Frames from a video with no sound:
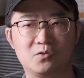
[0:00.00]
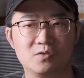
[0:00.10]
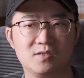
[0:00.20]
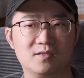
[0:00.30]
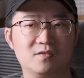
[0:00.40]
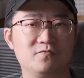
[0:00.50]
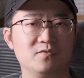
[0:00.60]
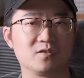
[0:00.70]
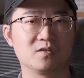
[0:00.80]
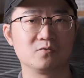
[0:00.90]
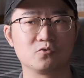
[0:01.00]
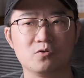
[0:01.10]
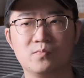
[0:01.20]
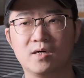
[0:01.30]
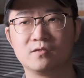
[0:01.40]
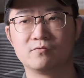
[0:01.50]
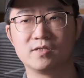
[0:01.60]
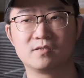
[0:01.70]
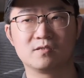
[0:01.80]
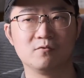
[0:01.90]
to set different control
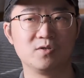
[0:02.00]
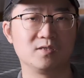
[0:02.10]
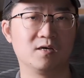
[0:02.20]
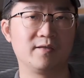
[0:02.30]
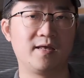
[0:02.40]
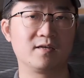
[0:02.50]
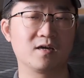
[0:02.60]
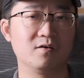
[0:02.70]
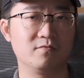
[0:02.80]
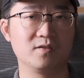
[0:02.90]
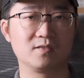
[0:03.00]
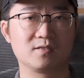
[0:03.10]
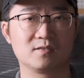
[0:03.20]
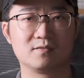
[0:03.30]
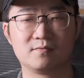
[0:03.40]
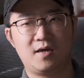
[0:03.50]
boundaries without any conflicts.